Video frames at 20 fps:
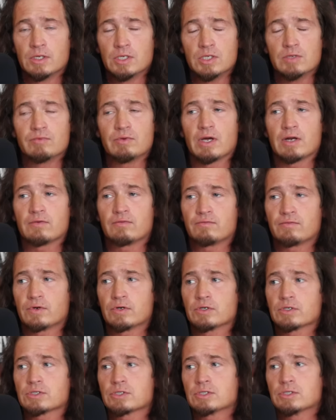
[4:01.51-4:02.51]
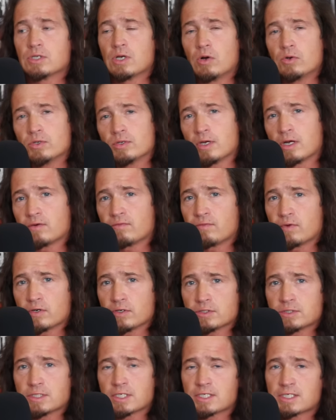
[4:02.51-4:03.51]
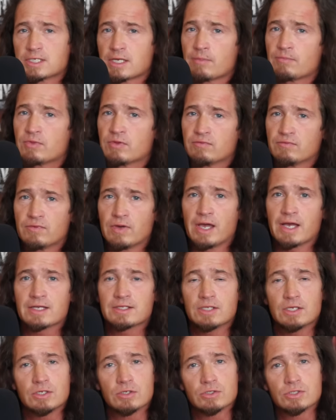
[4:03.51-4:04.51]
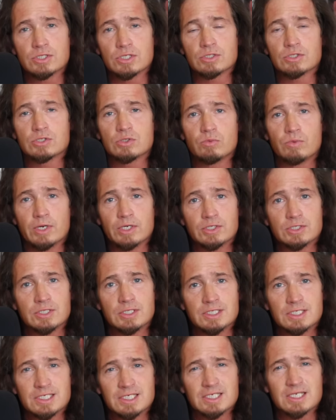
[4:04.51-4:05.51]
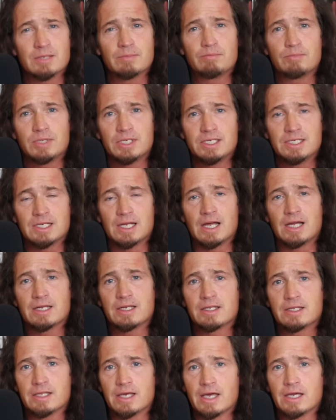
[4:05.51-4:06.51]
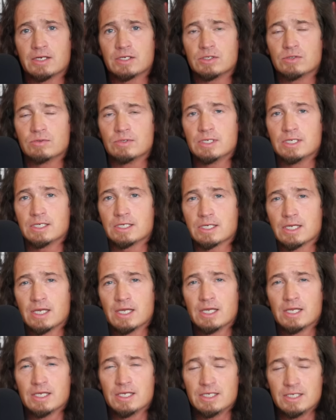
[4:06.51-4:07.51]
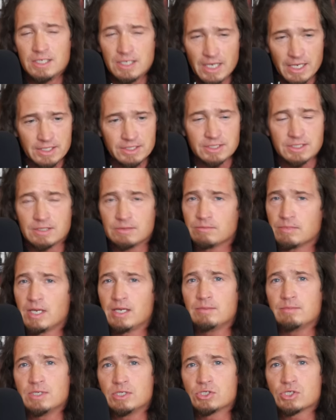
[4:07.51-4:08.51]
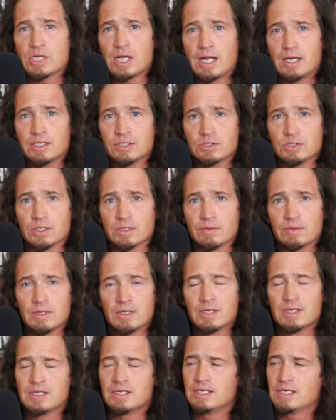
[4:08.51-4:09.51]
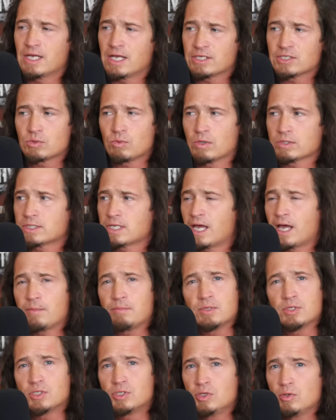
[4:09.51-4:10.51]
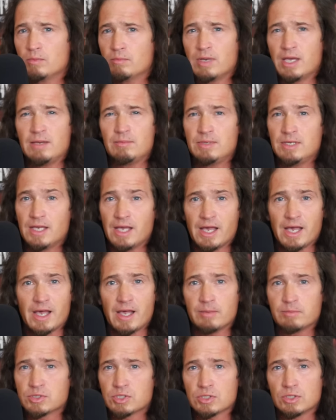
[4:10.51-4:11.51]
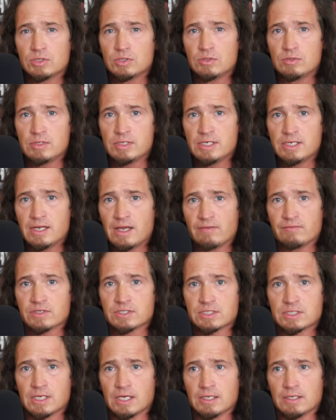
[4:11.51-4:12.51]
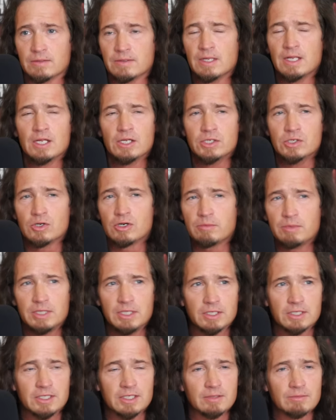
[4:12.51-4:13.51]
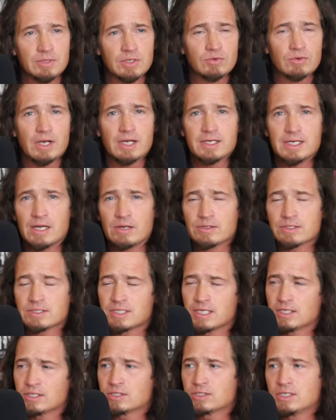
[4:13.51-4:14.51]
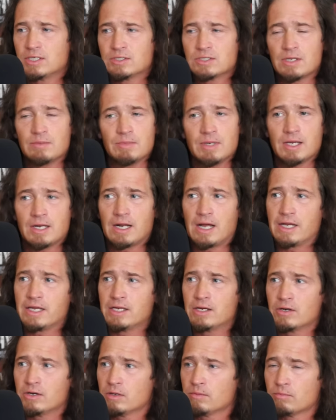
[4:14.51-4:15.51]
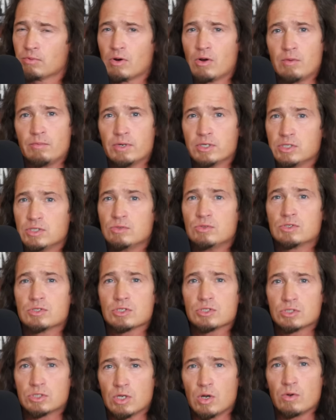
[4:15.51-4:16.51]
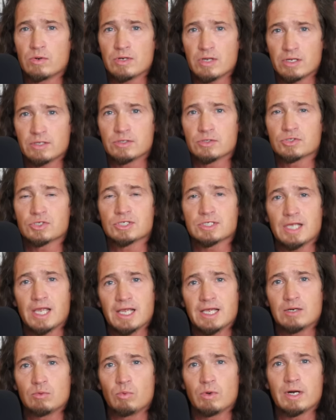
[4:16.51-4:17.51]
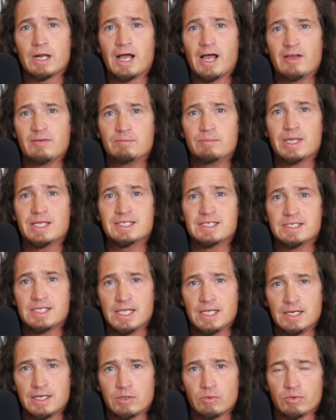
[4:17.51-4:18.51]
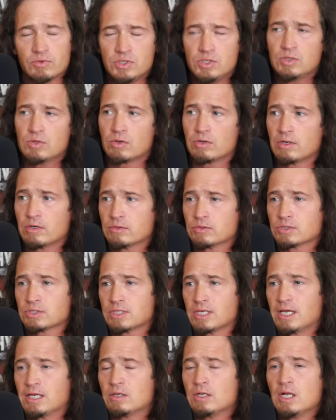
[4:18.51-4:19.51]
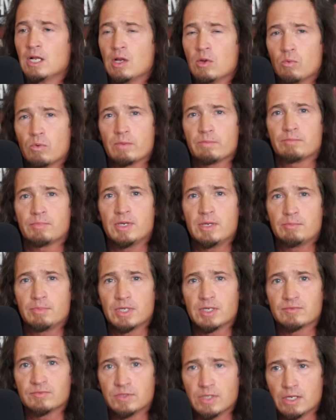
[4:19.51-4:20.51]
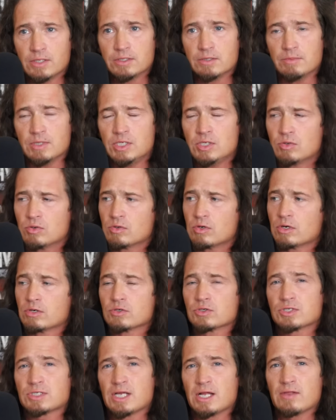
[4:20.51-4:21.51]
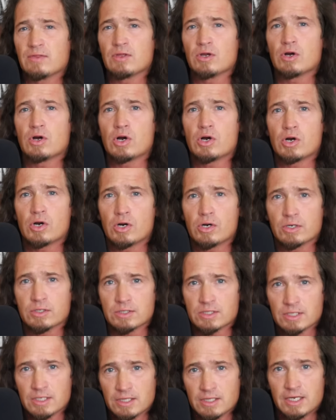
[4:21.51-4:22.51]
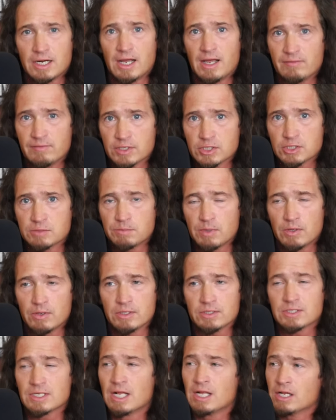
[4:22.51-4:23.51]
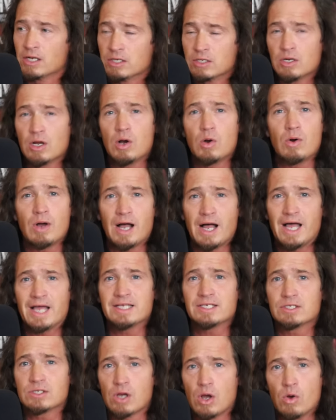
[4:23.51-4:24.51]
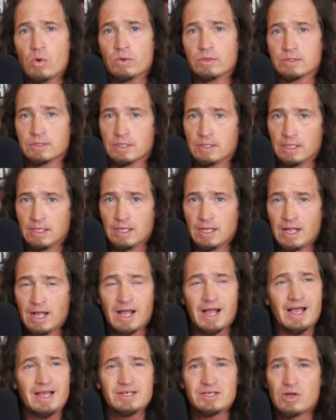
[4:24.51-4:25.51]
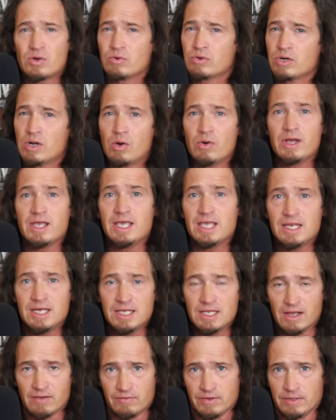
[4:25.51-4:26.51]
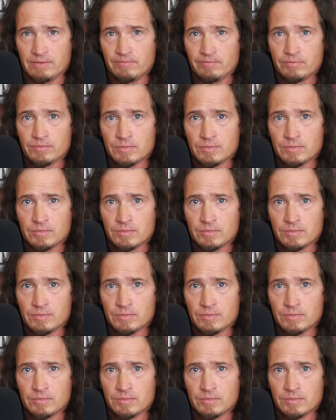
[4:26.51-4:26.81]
You've got to first accept the fact that your situation is simply not that unique. Yes, it may be challenging. Yes, what's happened to you may be absolutely devastating. You could be looking at me right now and saying, CJ, man, I hear you, bro, but you just don't understand what I've been dealing with. You don't understand what people have done to me. You don't understand the hurt that I've experienced. No, I don't. I don't know any of it.